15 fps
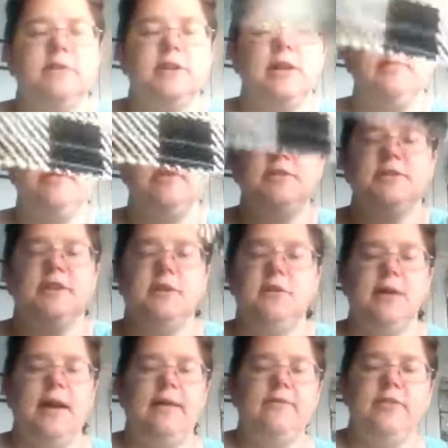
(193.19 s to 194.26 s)
The librarians can
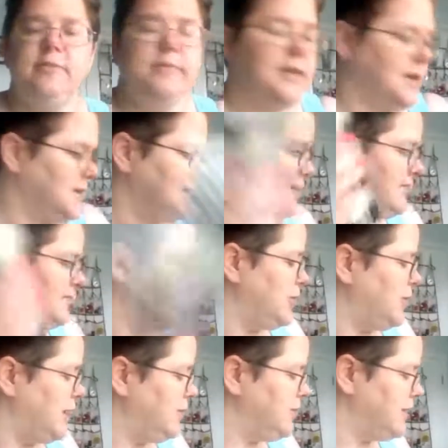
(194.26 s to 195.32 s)
all have them. They can give them
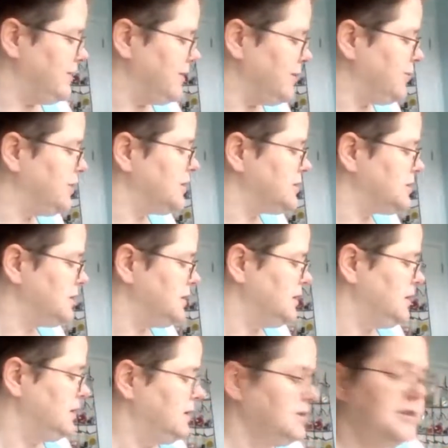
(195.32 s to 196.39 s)
away, whatever they want.
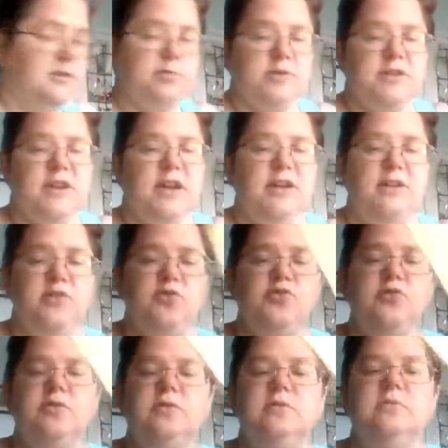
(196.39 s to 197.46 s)
This one's kind of
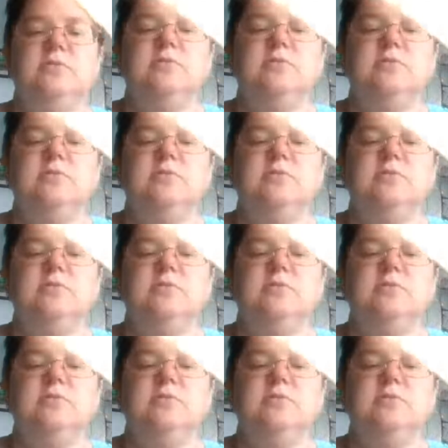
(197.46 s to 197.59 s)
neutral.